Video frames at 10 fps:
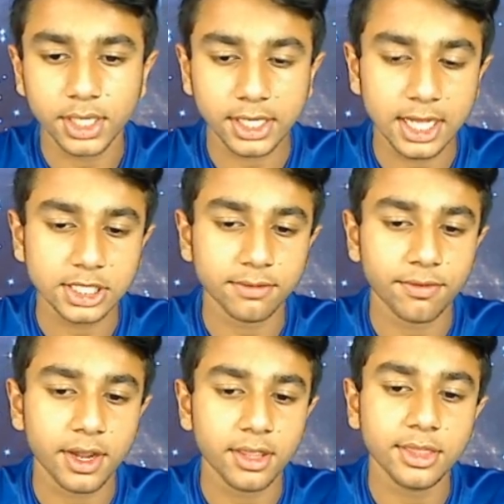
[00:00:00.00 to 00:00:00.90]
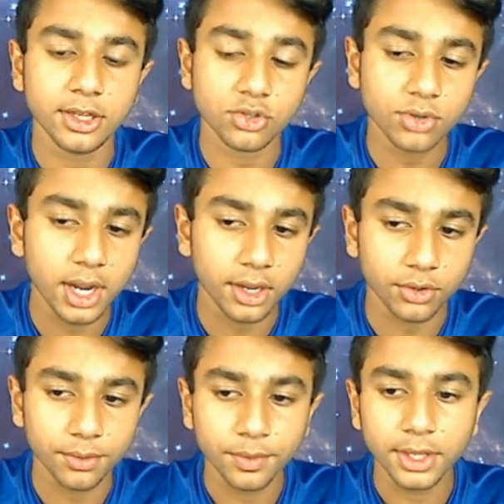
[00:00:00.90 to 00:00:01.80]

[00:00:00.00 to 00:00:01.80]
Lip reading: classify the triangle.